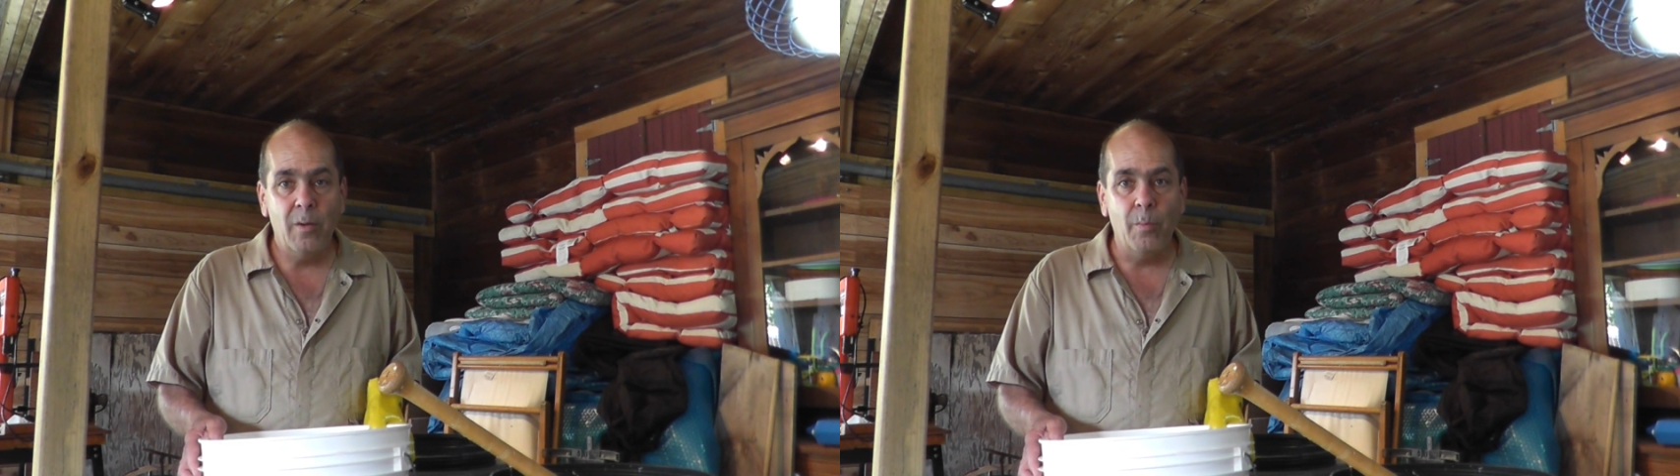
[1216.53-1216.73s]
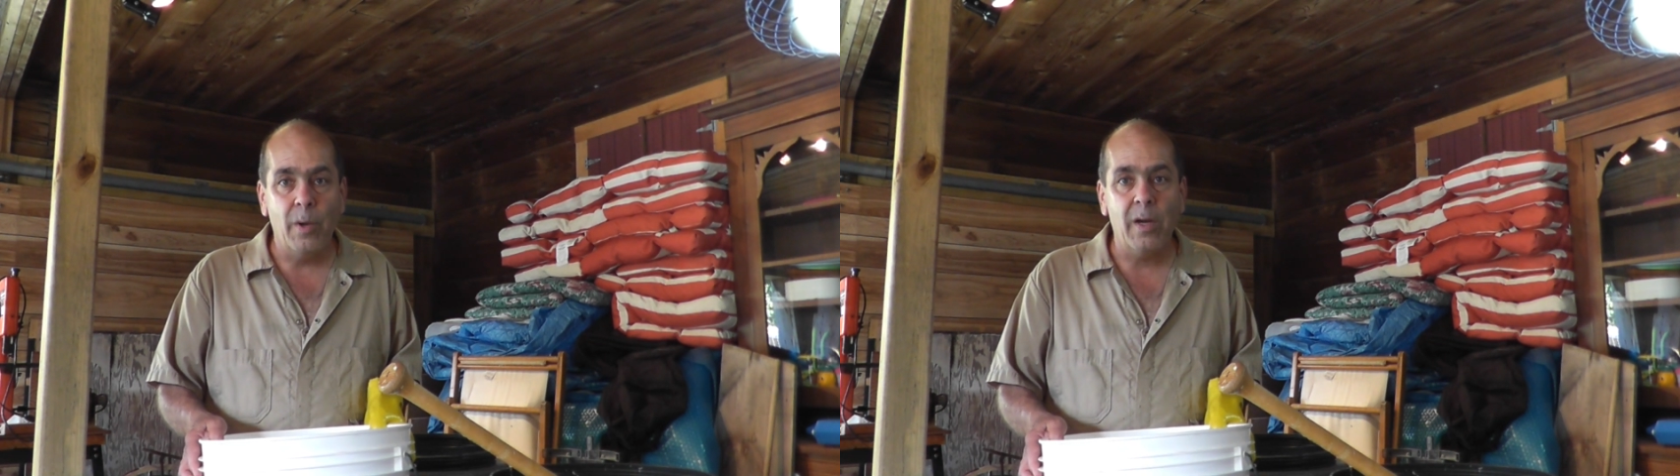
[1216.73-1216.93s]

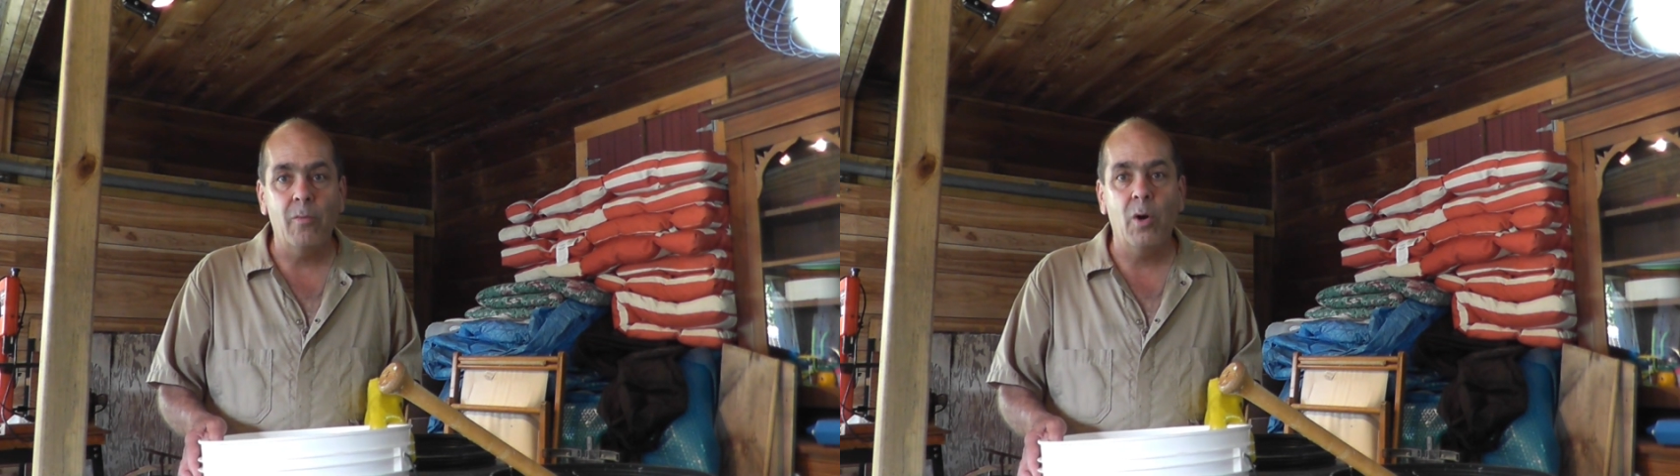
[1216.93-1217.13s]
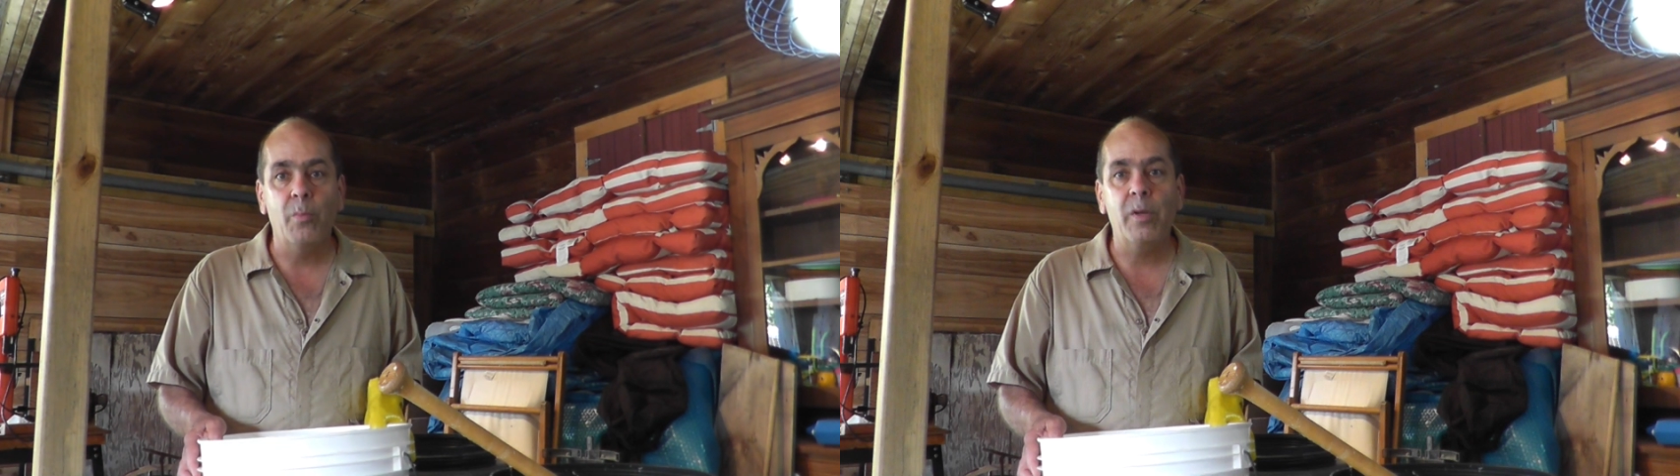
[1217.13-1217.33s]
but
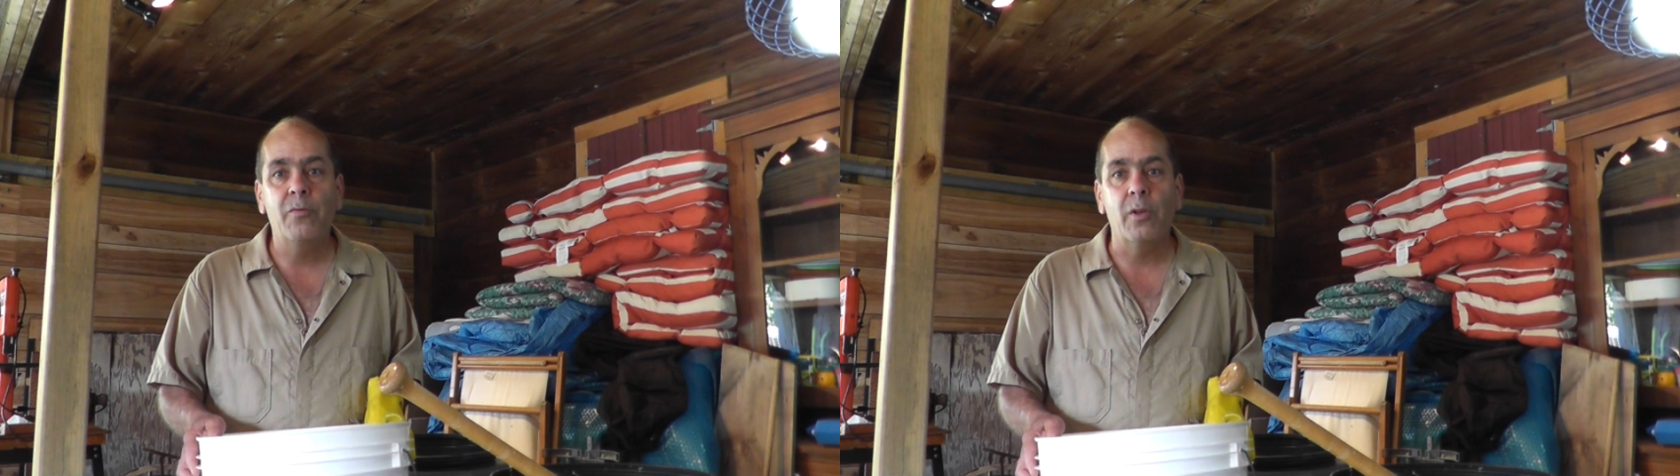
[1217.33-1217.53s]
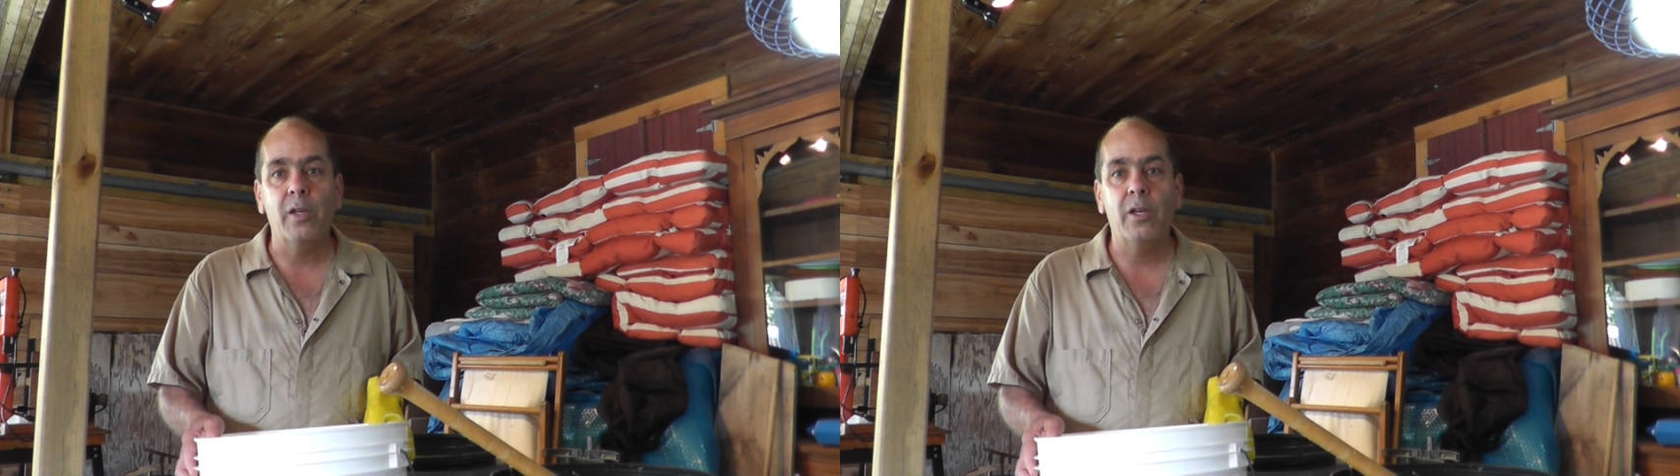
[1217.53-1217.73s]
it won't be
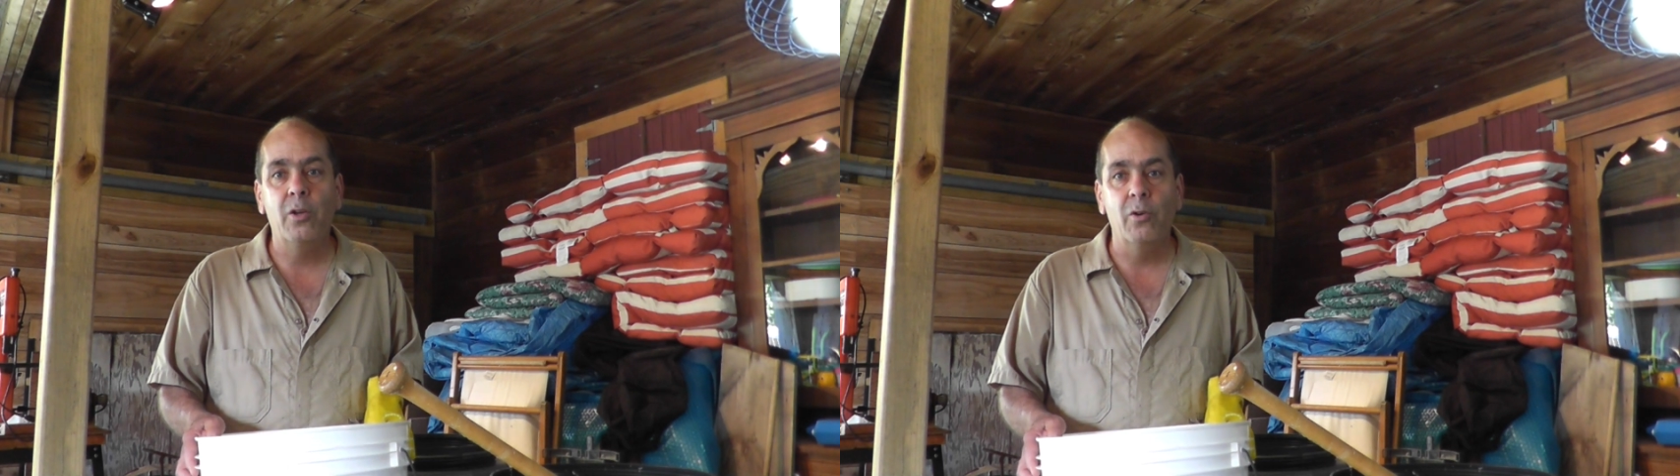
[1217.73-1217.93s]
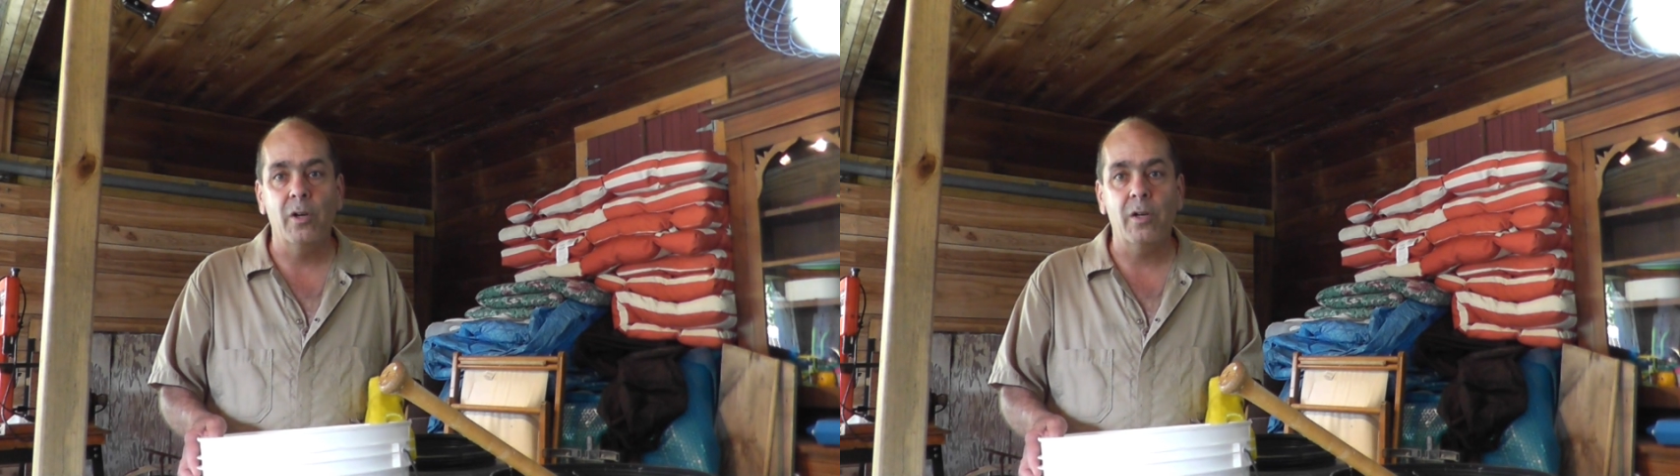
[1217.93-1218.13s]
fully
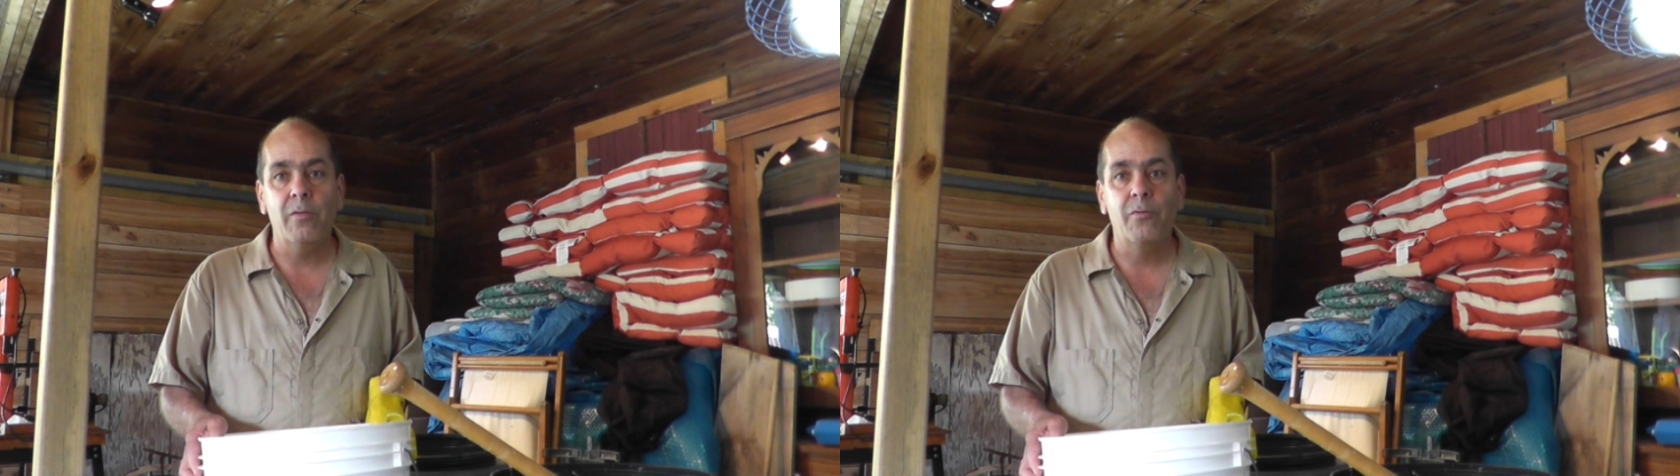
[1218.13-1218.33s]
cured